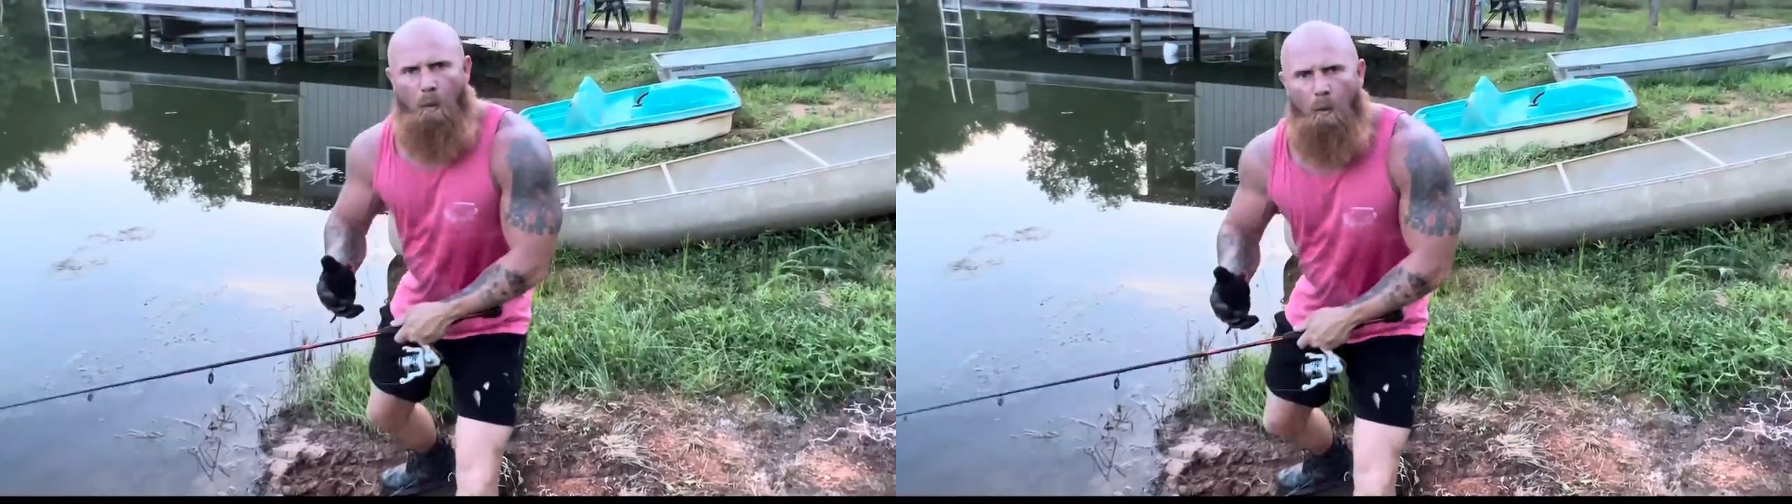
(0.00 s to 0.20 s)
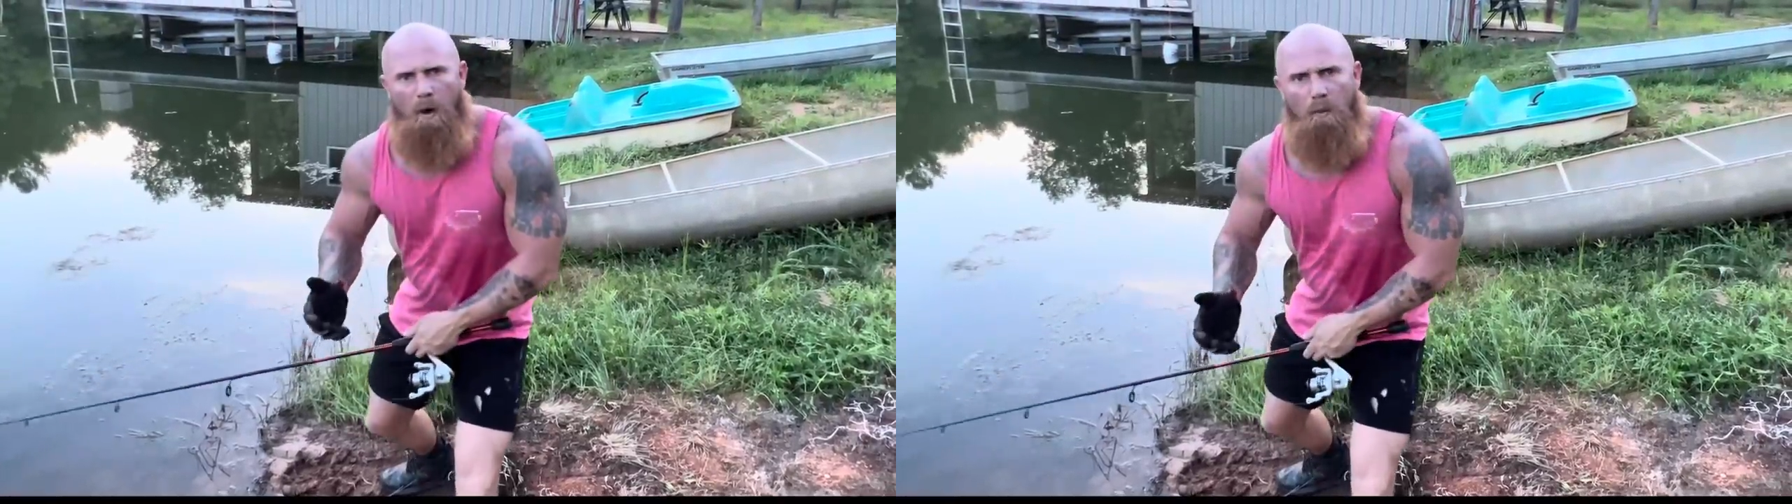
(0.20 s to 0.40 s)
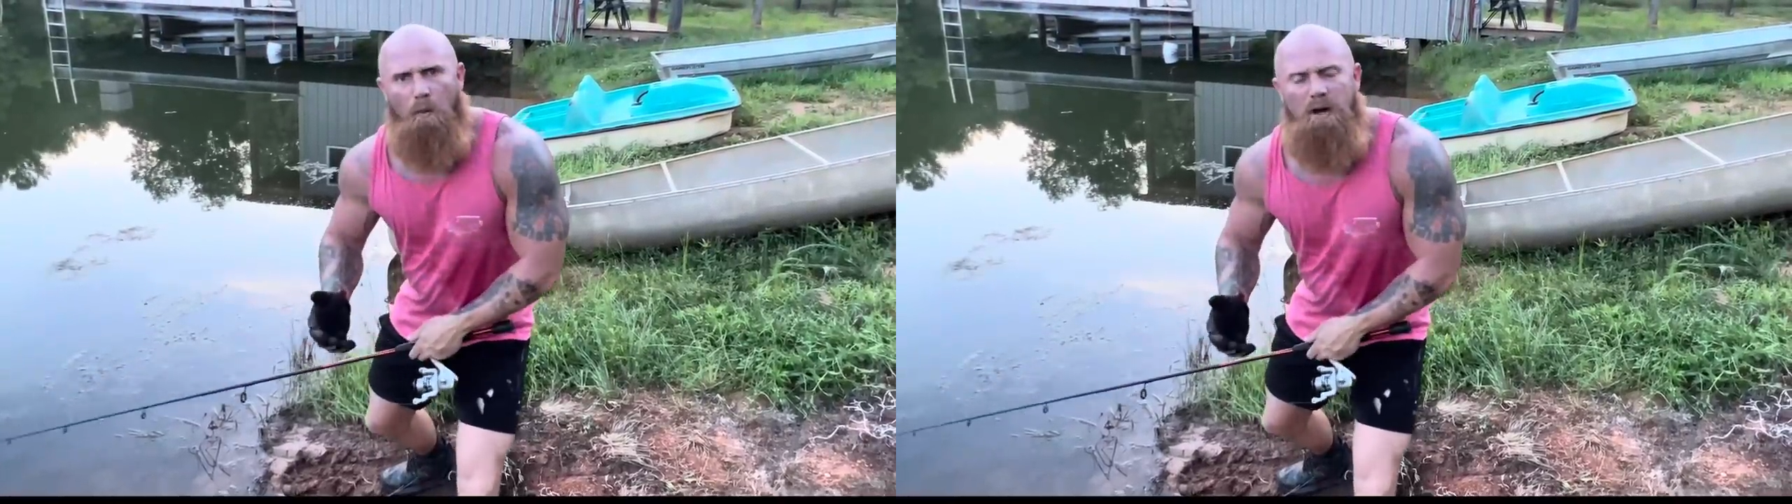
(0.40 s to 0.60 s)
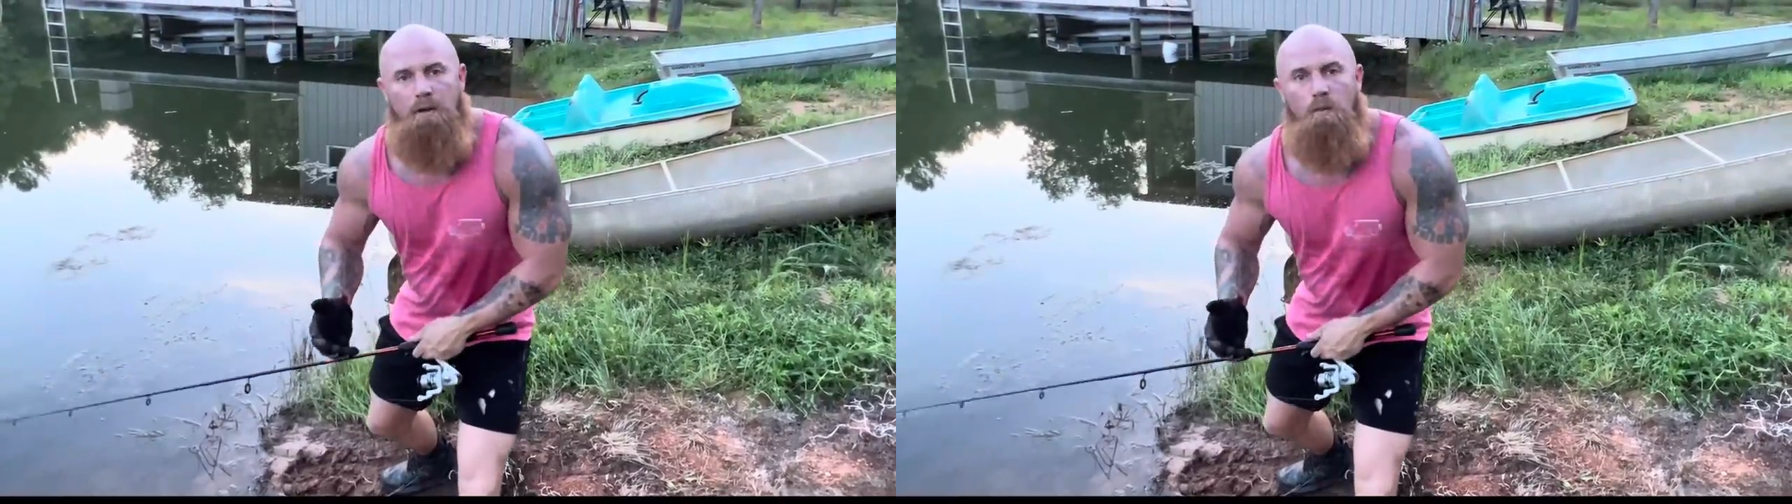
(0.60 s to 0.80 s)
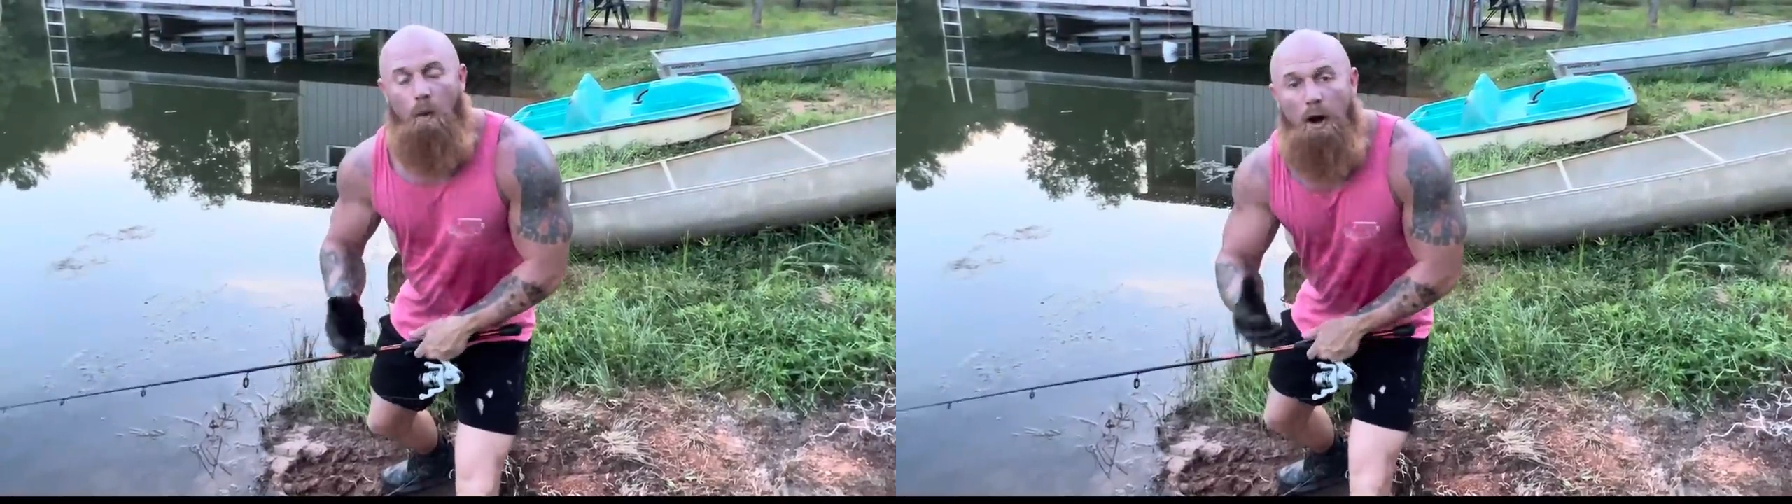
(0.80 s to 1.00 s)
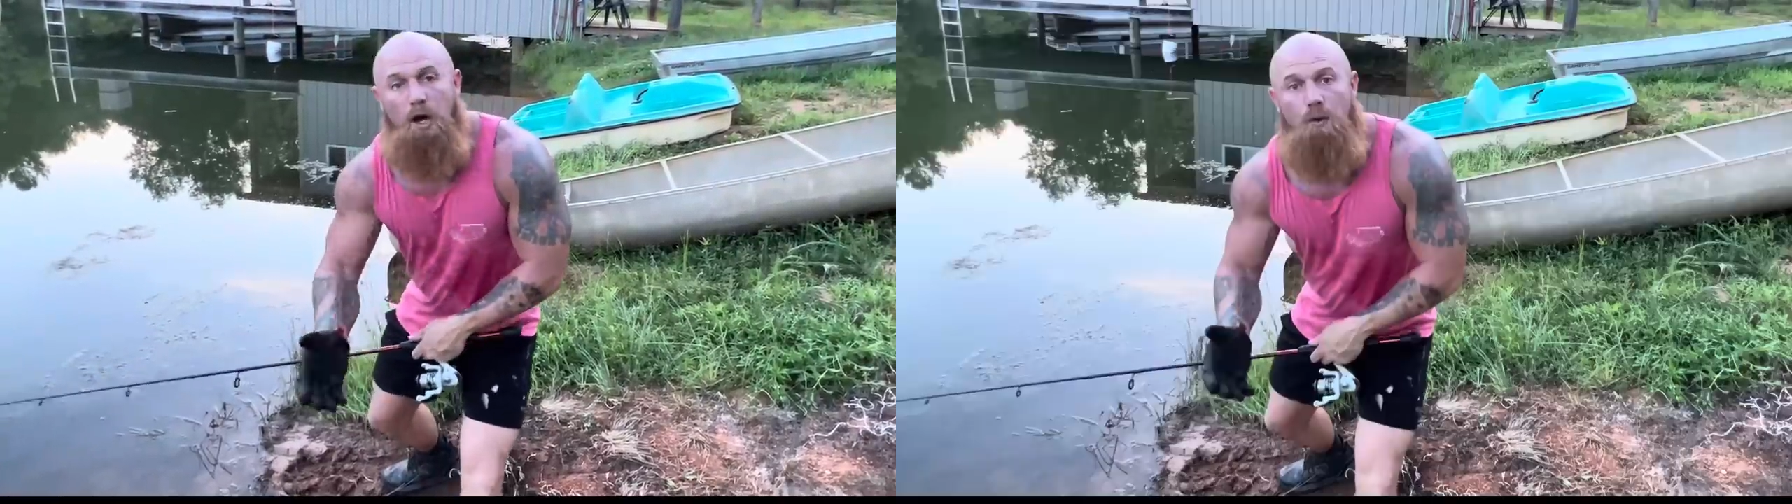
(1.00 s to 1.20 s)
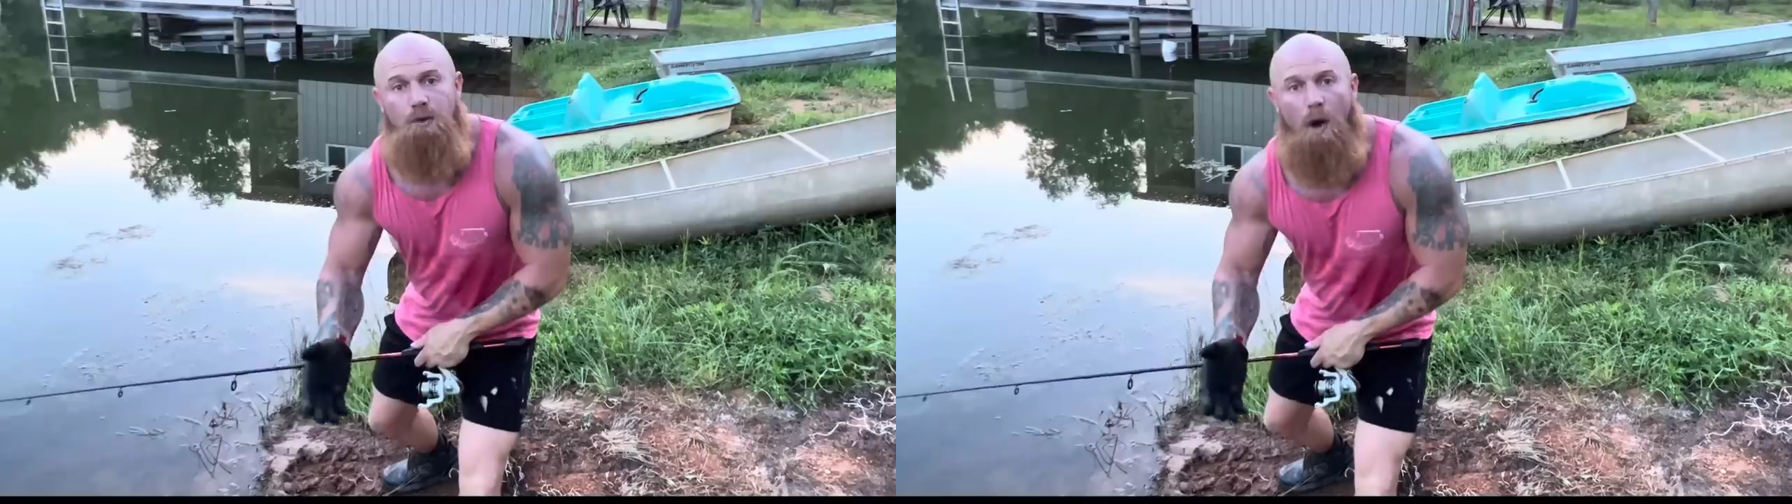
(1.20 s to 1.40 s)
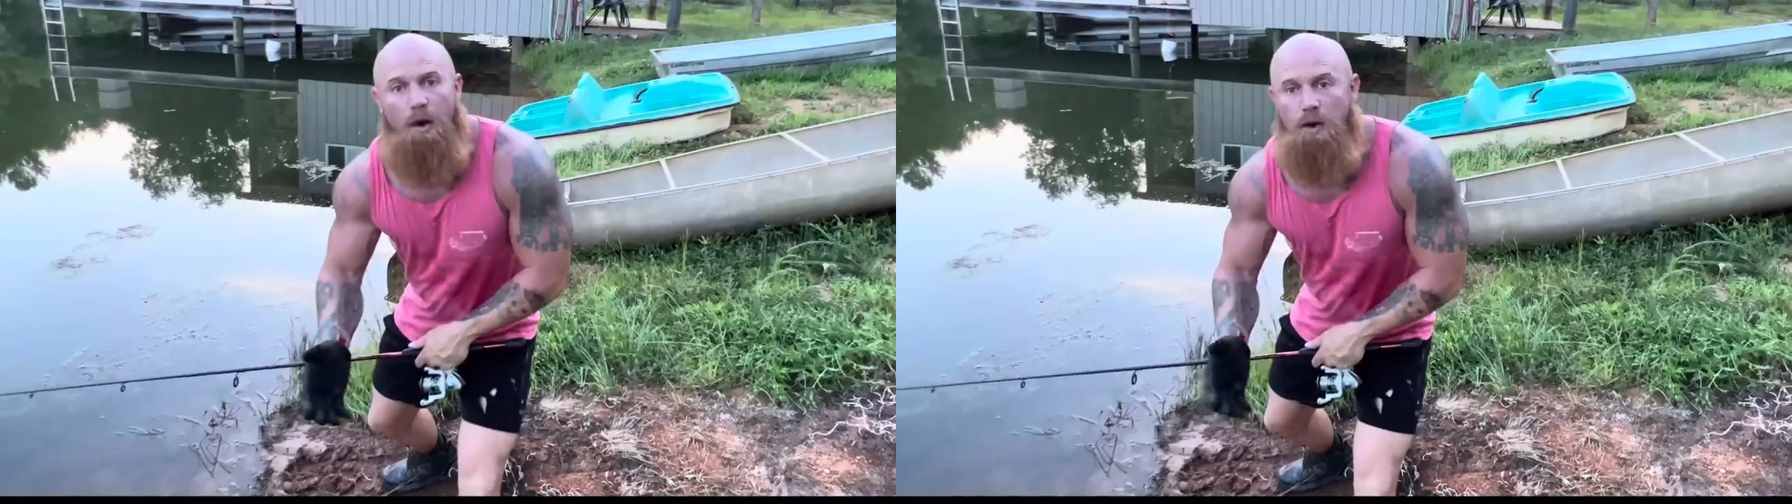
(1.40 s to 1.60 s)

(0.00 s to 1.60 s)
What? What? Are you, what are you doing?